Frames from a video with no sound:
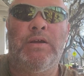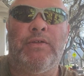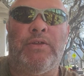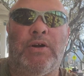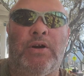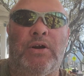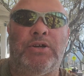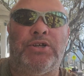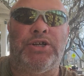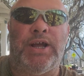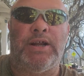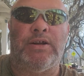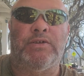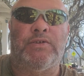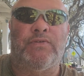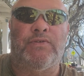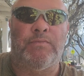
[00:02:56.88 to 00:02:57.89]
There are
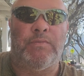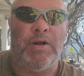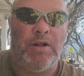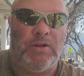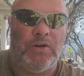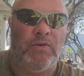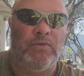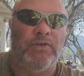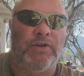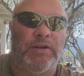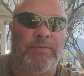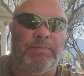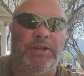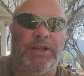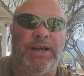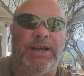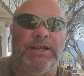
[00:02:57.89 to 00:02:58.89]
channels from all over the
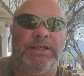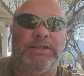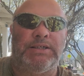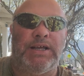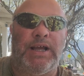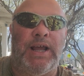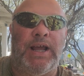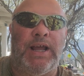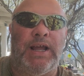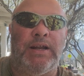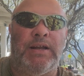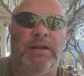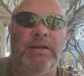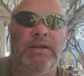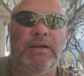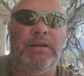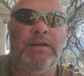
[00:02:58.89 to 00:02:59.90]
place, and